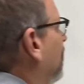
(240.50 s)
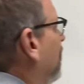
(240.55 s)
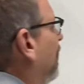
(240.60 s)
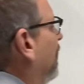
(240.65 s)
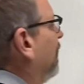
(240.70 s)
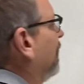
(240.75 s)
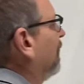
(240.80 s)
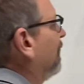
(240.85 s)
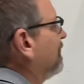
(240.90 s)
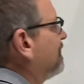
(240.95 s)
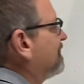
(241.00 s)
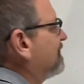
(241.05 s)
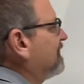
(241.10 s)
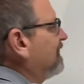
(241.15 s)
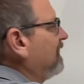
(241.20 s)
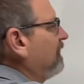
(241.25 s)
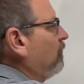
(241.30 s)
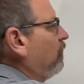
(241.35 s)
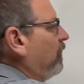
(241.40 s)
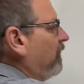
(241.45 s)
And let's
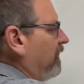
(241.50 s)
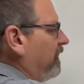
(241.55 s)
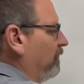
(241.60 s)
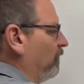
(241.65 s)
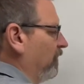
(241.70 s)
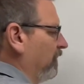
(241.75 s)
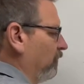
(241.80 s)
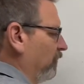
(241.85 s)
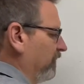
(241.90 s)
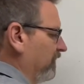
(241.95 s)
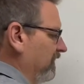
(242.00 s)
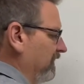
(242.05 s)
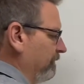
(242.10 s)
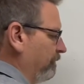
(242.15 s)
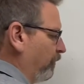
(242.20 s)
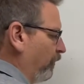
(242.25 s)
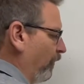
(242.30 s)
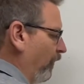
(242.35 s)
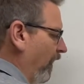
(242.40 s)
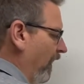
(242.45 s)
see, what, what would the
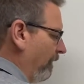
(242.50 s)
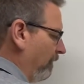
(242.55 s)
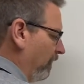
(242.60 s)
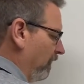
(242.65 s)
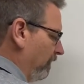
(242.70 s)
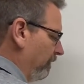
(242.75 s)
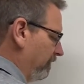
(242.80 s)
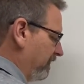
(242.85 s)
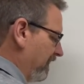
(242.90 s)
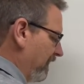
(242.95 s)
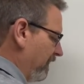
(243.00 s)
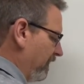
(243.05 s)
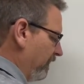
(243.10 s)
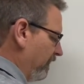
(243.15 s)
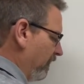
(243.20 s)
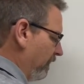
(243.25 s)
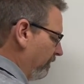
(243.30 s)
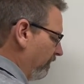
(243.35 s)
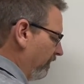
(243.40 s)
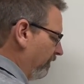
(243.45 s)
problem kind of
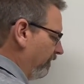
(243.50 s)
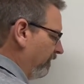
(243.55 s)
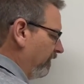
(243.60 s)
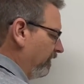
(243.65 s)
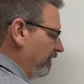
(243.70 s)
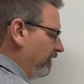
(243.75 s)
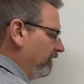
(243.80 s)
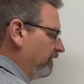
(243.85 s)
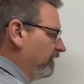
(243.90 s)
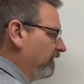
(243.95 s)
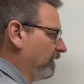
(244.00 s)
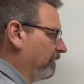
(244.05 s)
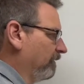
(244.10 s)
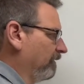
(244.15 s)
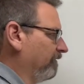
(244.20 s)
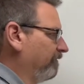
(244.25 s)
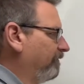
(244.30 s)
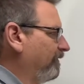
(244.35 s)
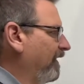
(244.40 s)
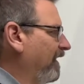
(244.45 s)
number, number
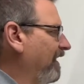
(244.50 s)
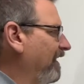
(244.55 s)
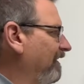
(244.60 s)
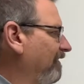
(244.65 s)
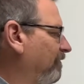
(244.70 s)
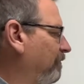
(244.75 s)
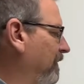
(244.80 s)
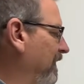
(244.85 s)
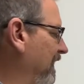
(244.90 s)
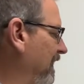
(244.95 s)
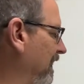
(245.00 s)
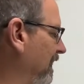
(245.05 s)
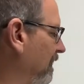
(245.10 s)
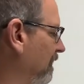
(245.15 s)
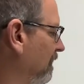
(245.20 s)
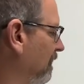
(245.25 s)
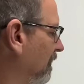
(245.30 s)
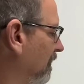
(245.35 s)
five be?